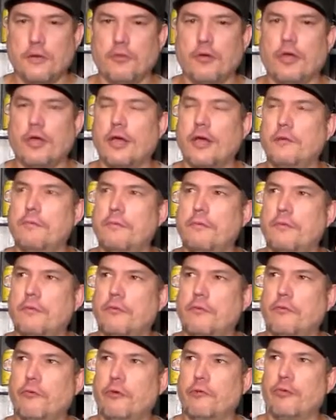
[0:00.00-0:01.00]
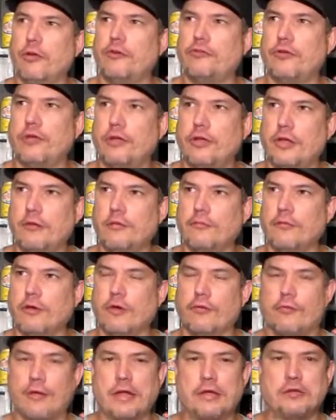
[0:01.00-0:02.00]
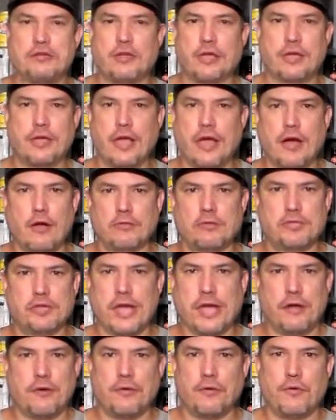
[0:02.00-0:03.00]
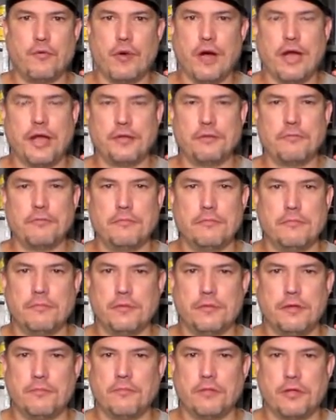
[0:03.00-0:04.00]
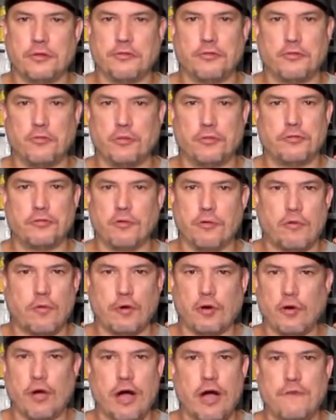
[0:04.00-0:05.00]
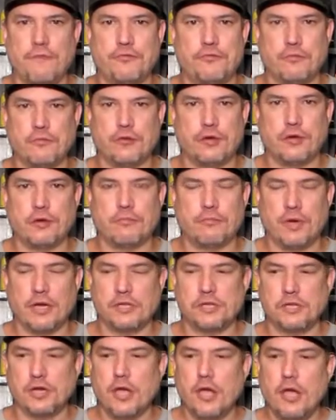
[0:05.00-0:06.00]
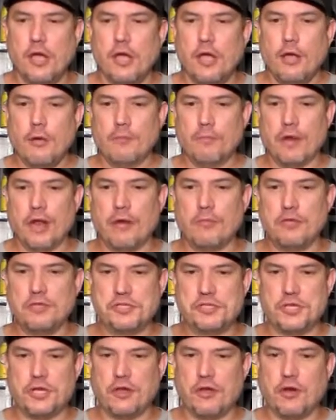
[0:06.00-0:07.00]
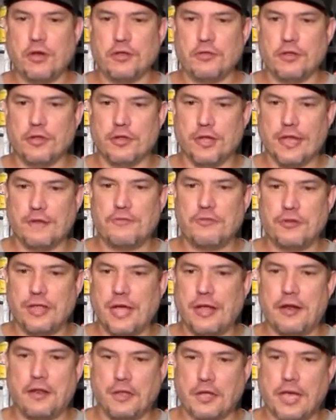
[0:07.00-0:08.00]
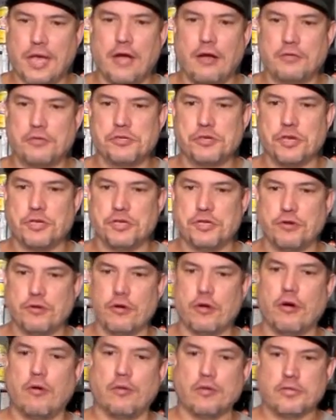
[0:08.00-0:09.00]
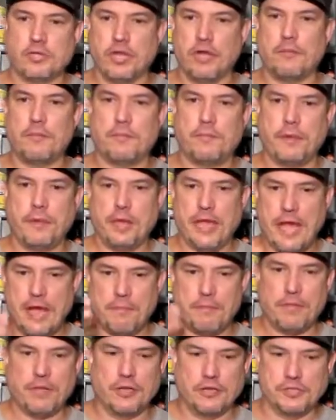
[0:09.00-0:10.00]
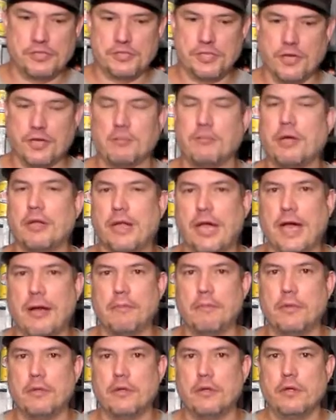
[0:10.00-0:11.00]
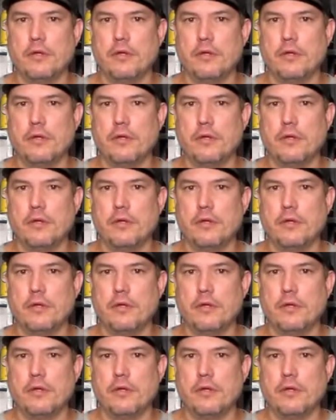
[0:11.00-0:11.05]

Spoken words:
And we recently rearranged the couch. I don't know why this would throw her off so darn much, but I would sit on the left side of the couch, and she would always come to my lap and sit in my lap